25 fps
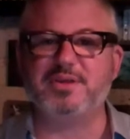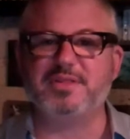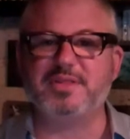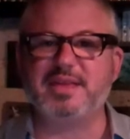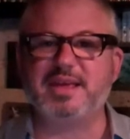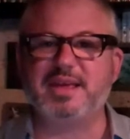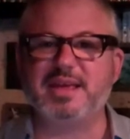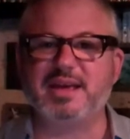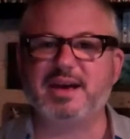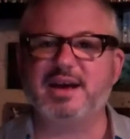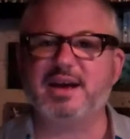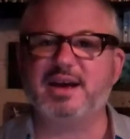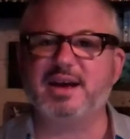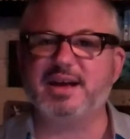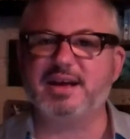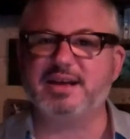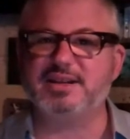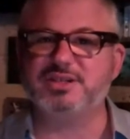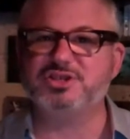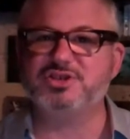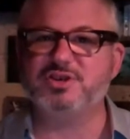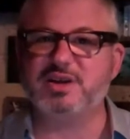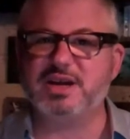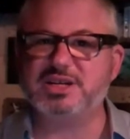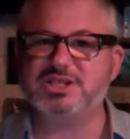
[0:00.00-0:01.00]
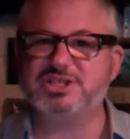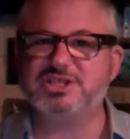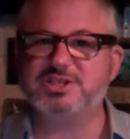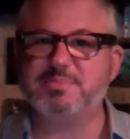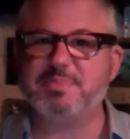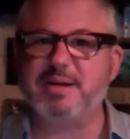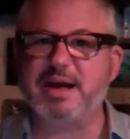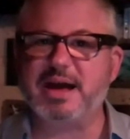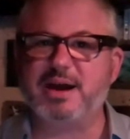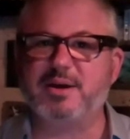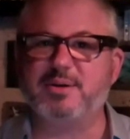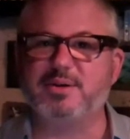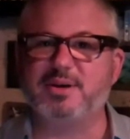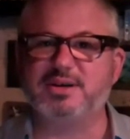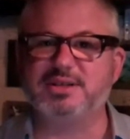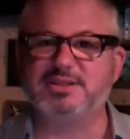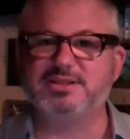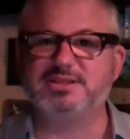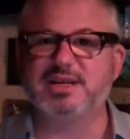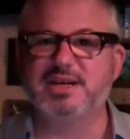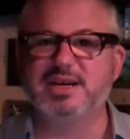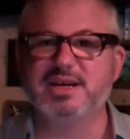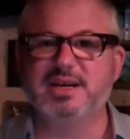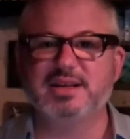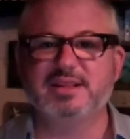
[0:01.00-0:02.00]
the entrenched
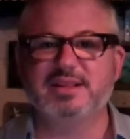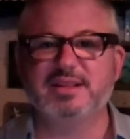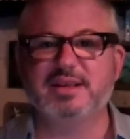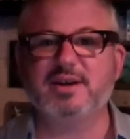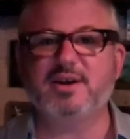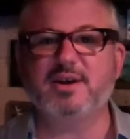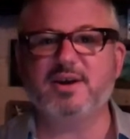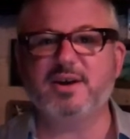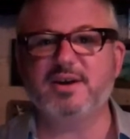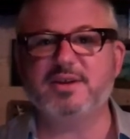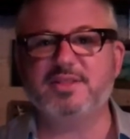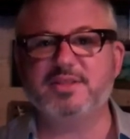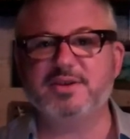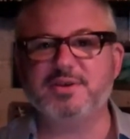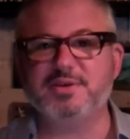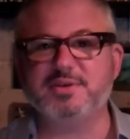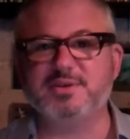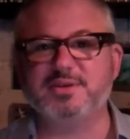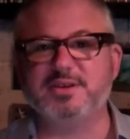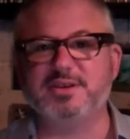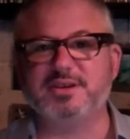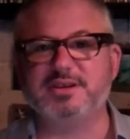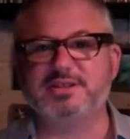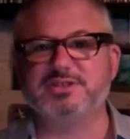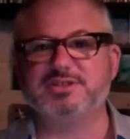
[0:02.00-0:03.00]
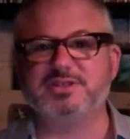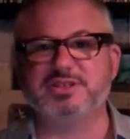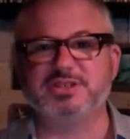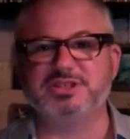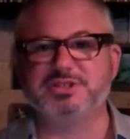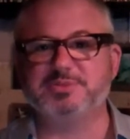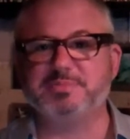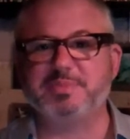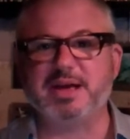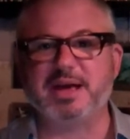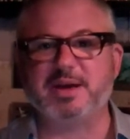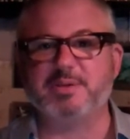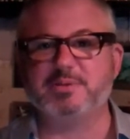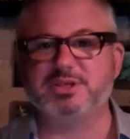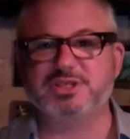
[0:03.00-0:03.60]
powers that are the nuclear industry in Japan,